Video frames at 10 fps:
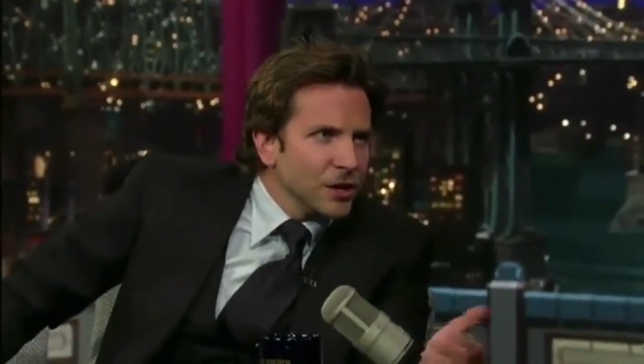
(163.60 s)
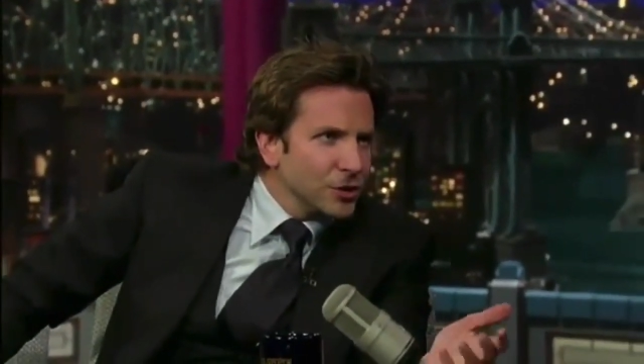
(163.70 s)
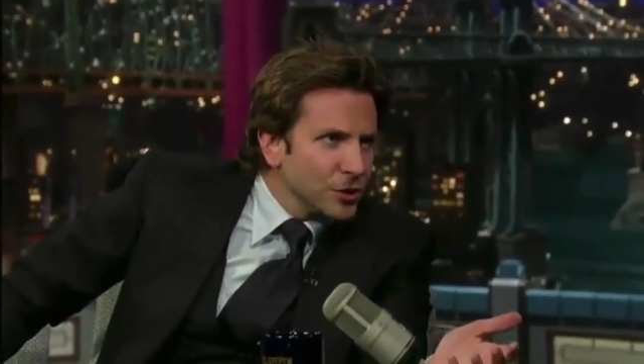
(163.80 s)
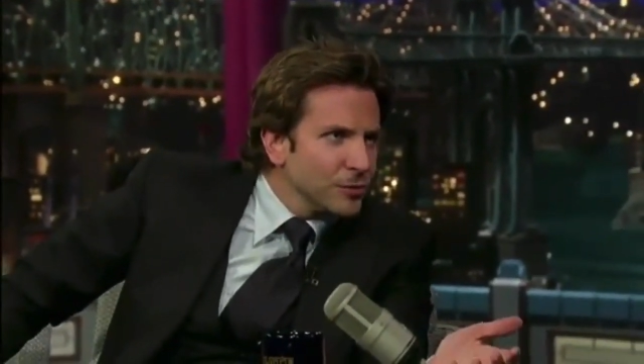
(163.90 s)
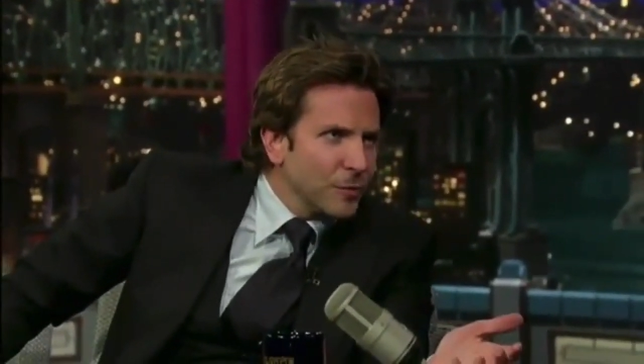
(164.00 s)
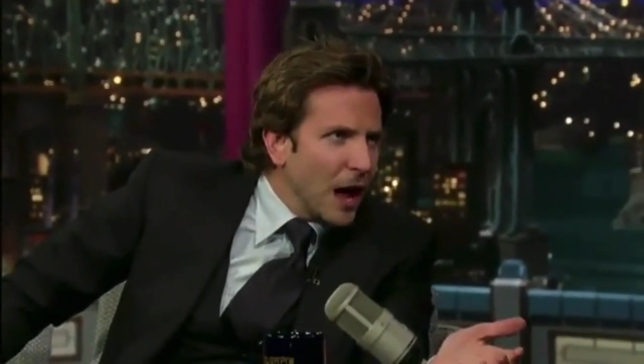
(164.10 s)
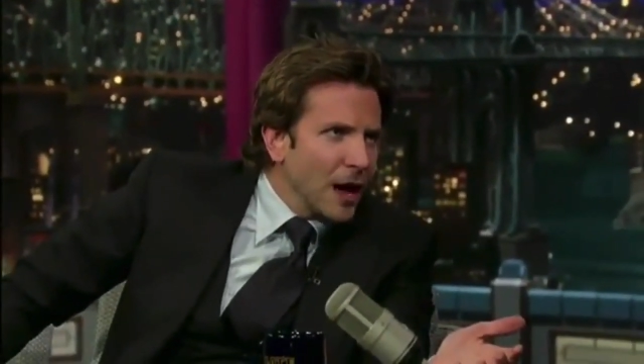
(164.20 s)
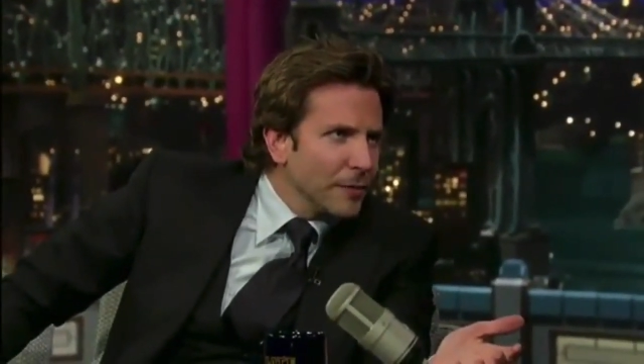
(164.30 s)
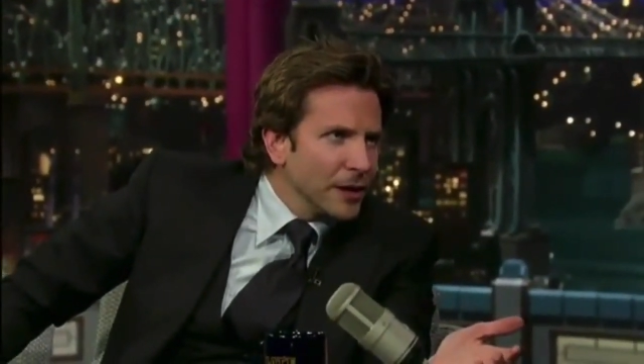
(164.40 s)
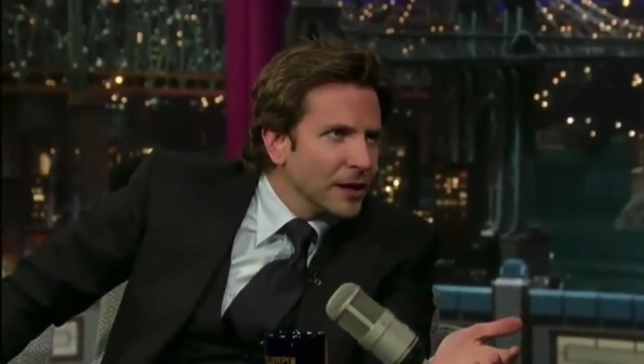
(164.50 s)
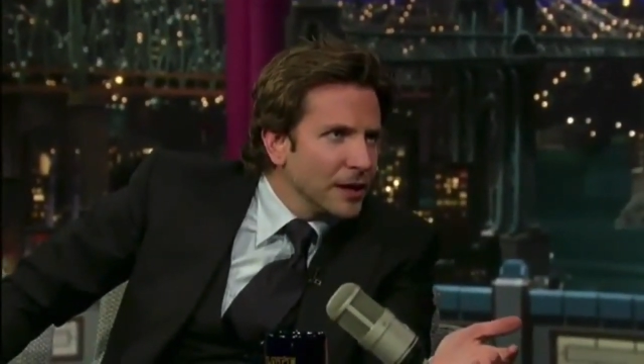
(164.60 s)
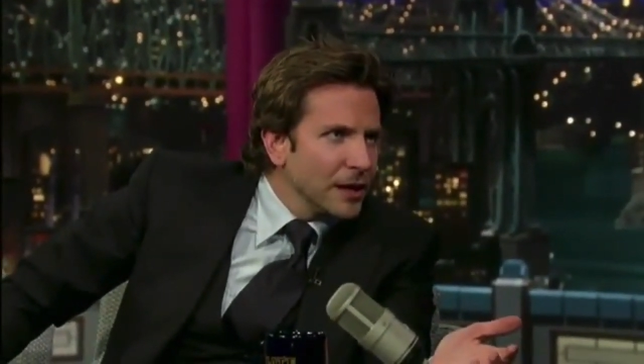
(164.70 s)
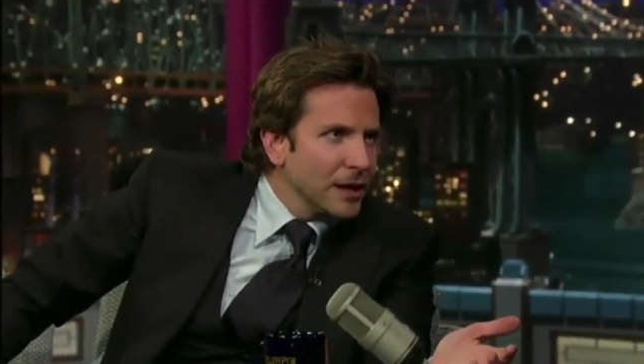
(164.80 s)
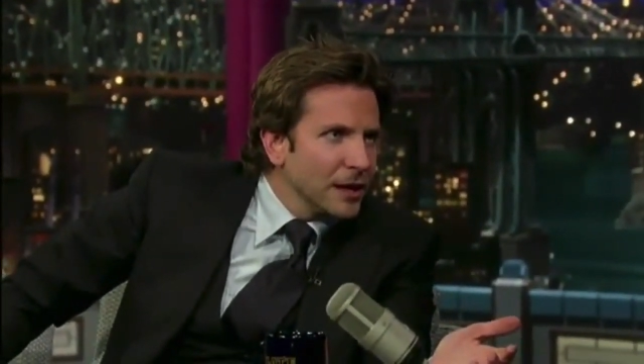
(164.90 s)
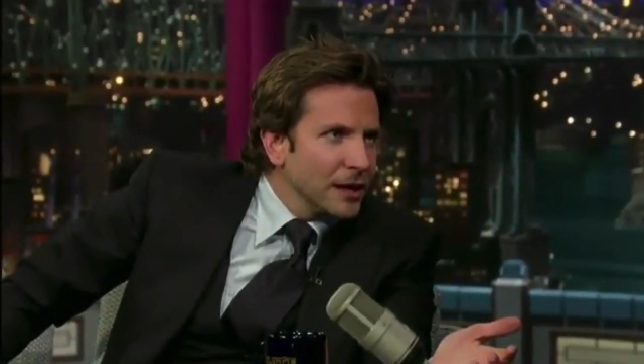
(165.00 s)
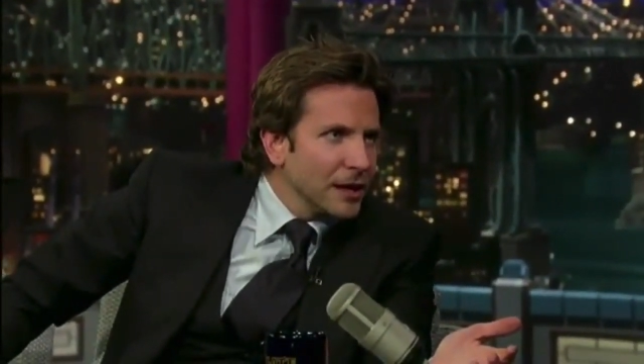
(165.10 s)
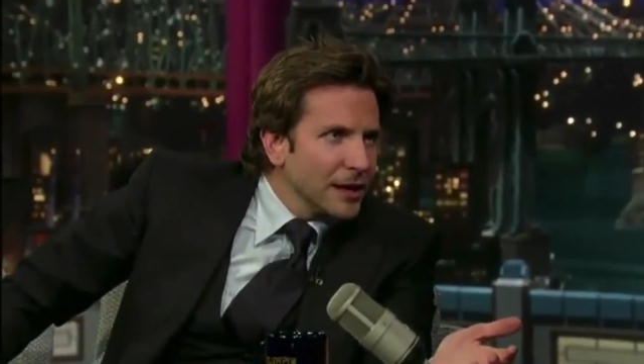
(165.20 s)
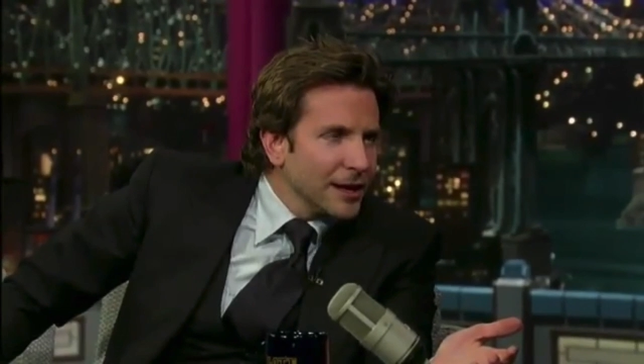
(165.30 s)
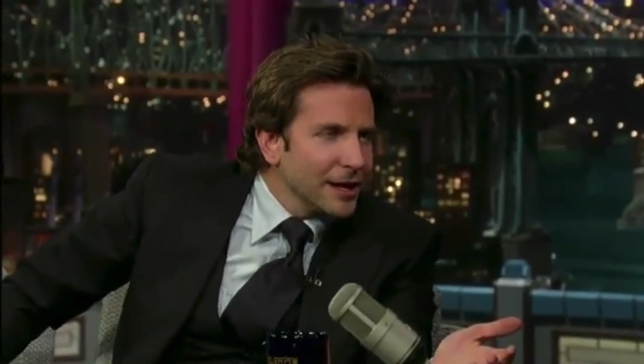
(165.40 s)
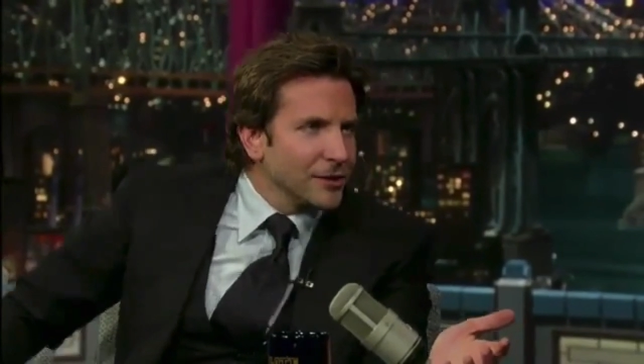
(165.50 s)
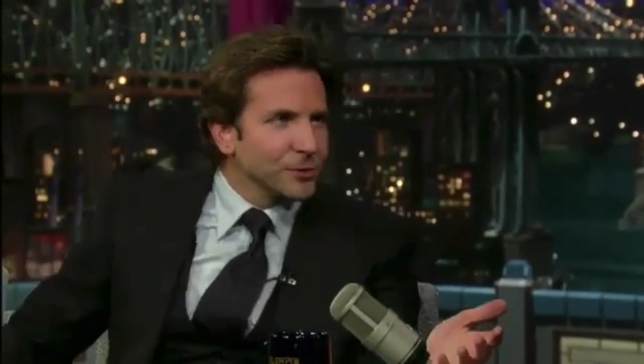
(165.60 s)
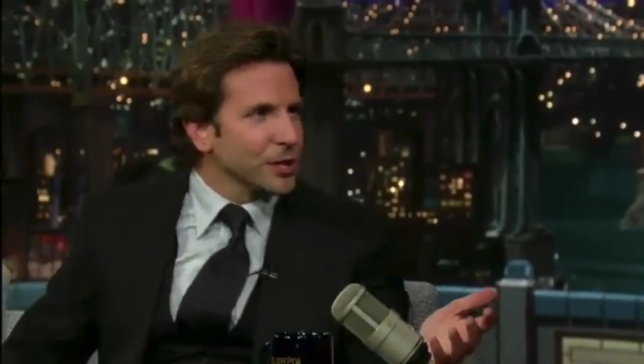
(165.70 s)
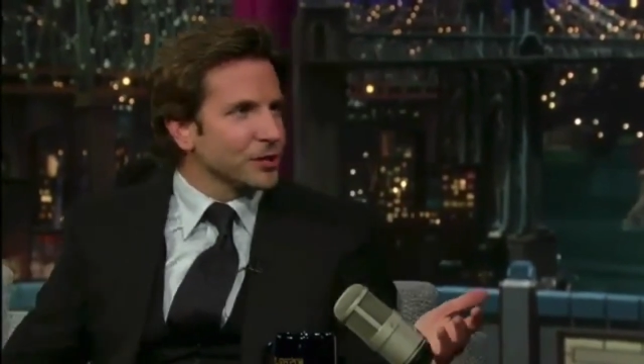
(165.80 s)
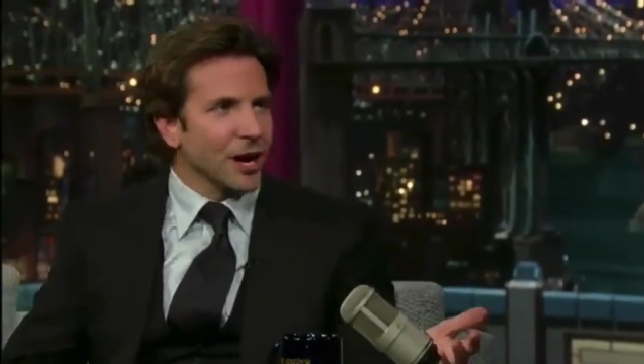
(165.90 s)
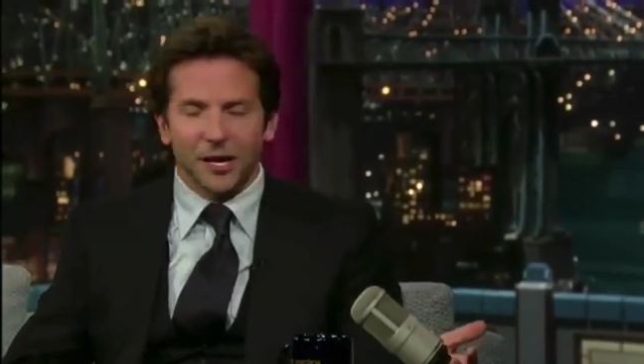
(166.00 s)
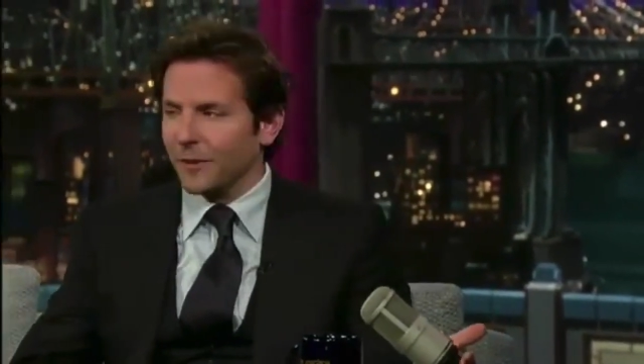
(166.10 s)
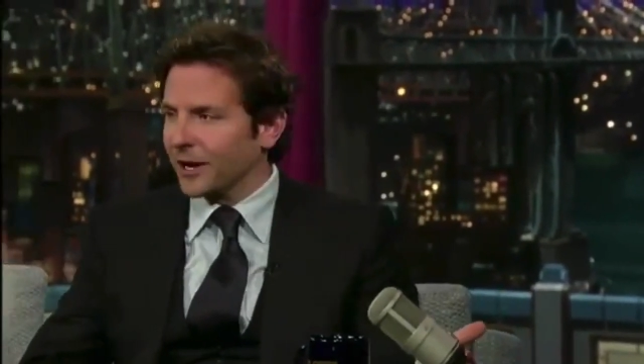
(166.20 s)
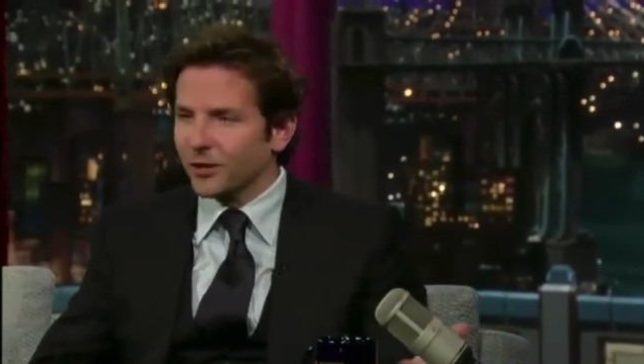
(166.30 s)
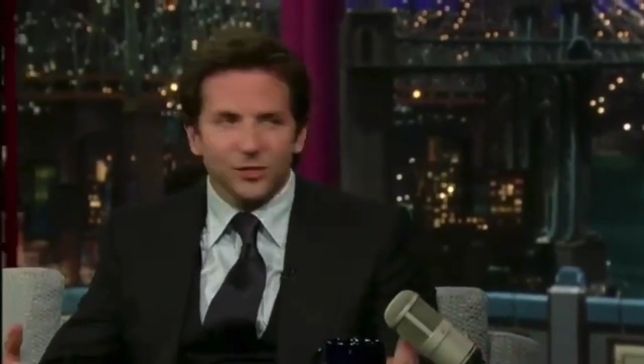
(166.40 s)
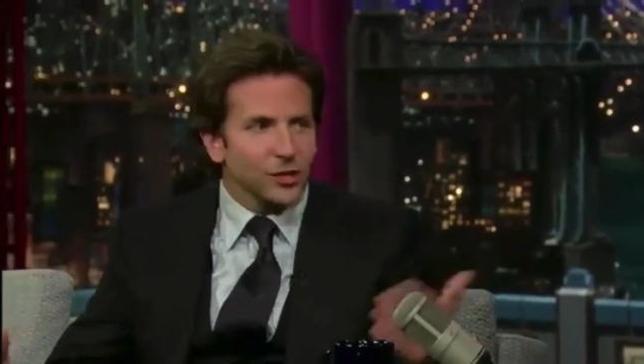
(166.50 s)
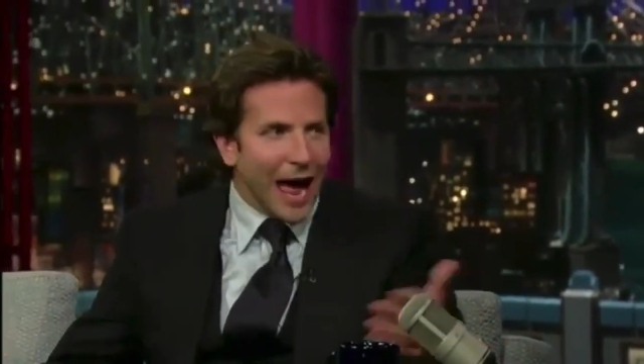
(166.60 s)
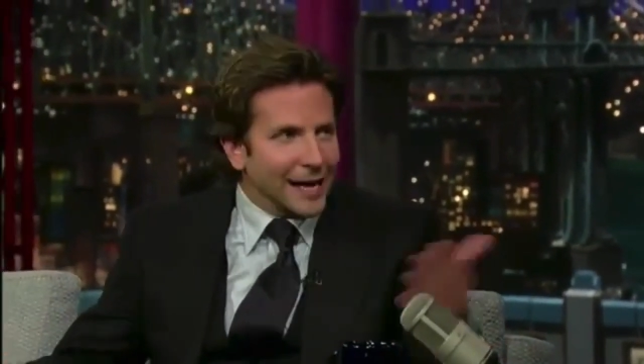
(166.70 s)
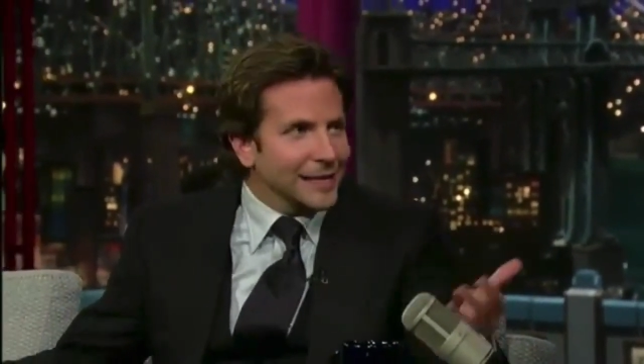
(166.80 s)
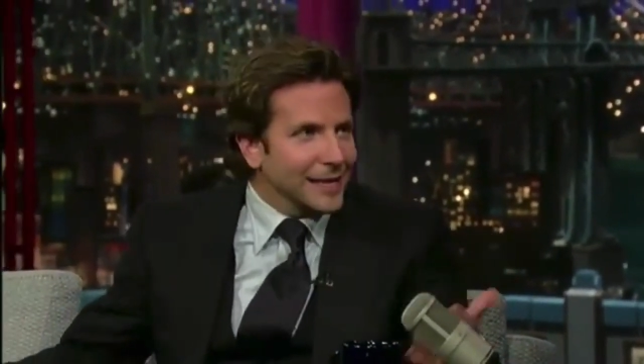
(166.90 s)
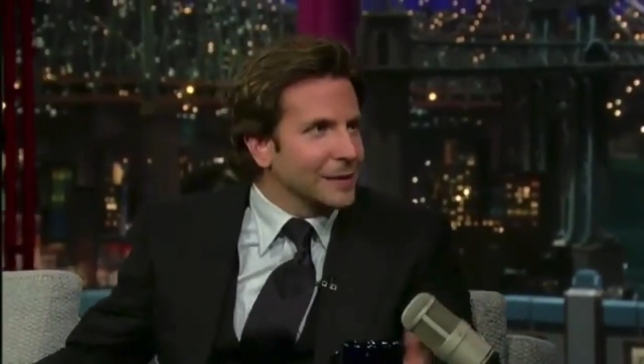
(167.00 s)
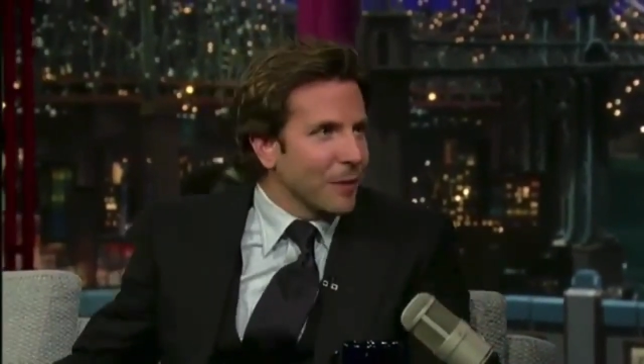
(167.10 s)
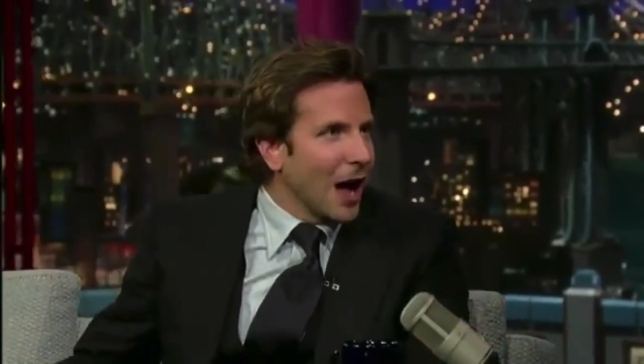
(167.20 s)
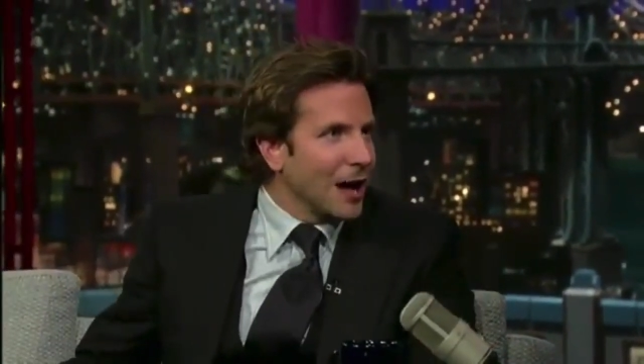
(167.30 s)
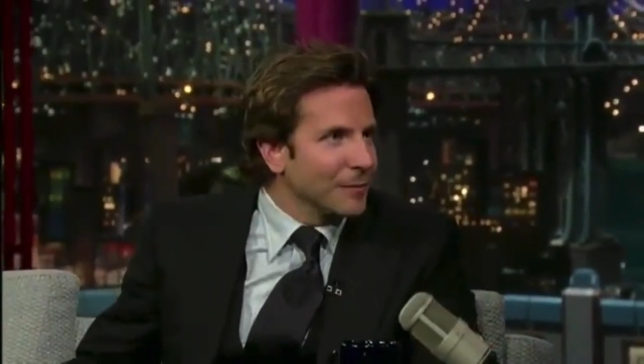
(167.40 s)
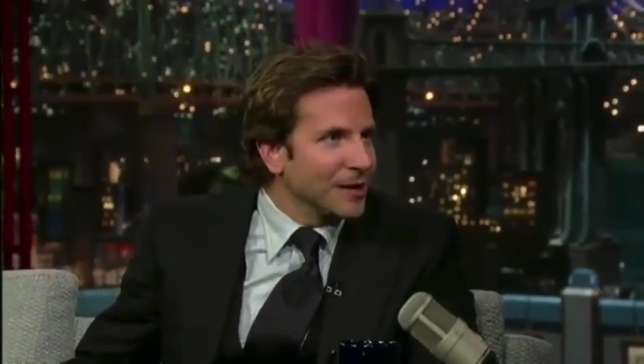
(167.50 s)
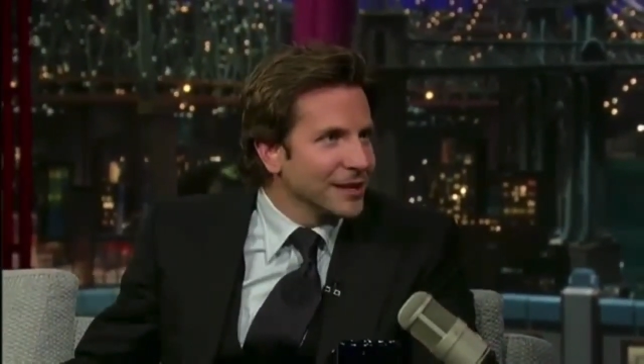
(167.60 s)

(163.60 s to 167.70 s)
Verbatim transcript: you're doing Bob." And I was like, "What are you talking about?" He goes, "You're acting like Bob."